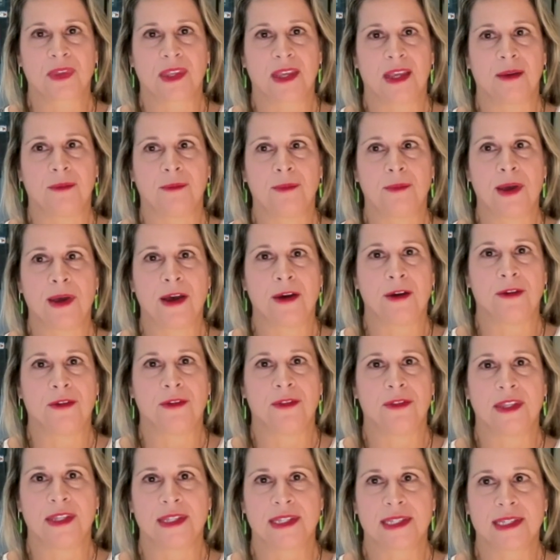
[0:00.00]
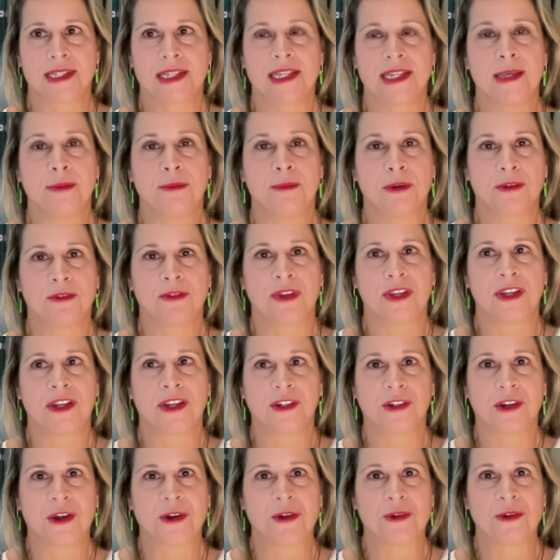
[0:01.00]
about this team of
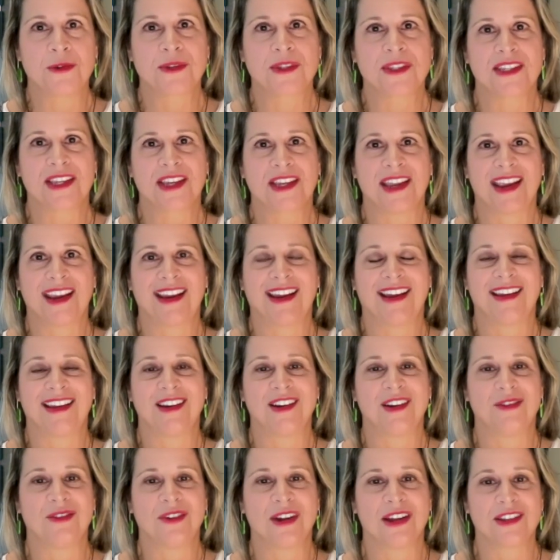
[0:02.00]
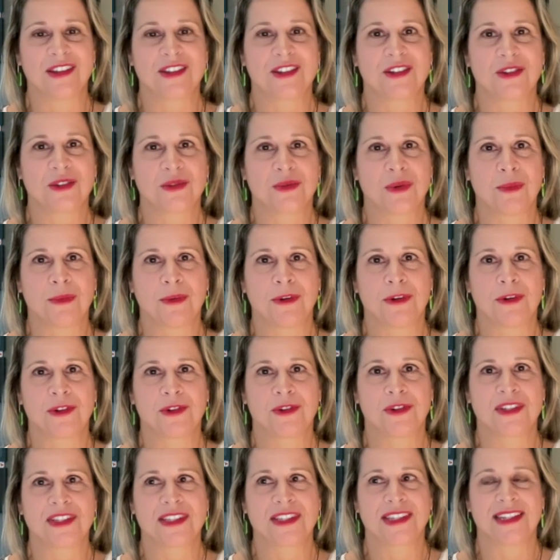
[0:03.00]
heroes and rescue swimmer
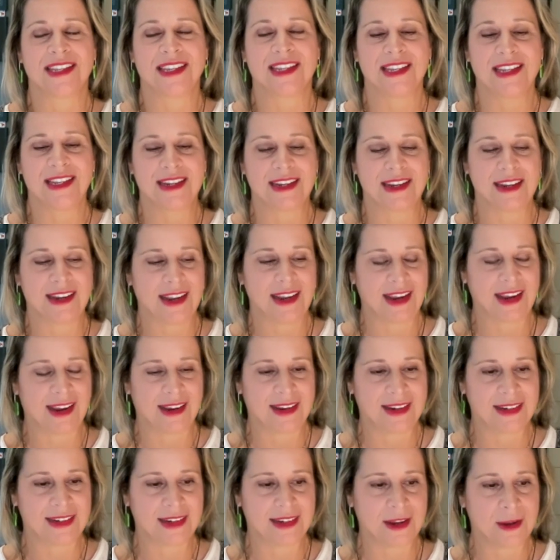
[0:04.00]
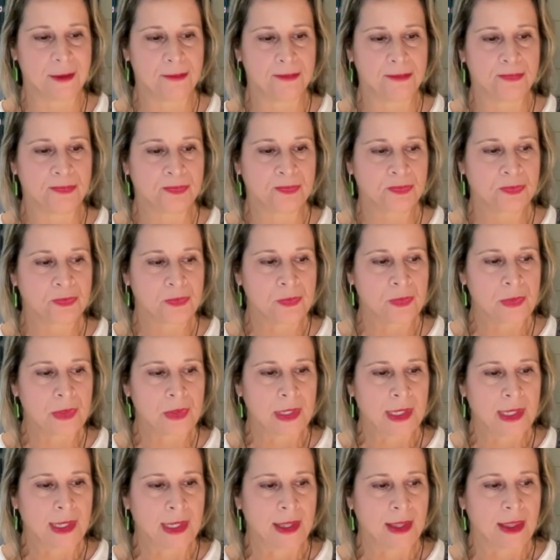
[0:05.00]
Tristan Heaton. And um,
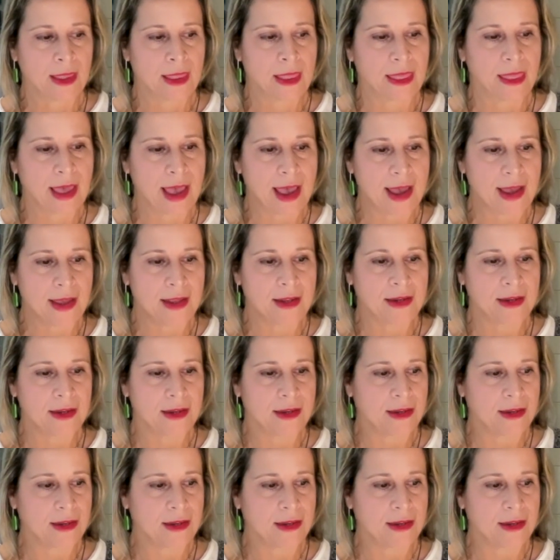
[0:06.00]
that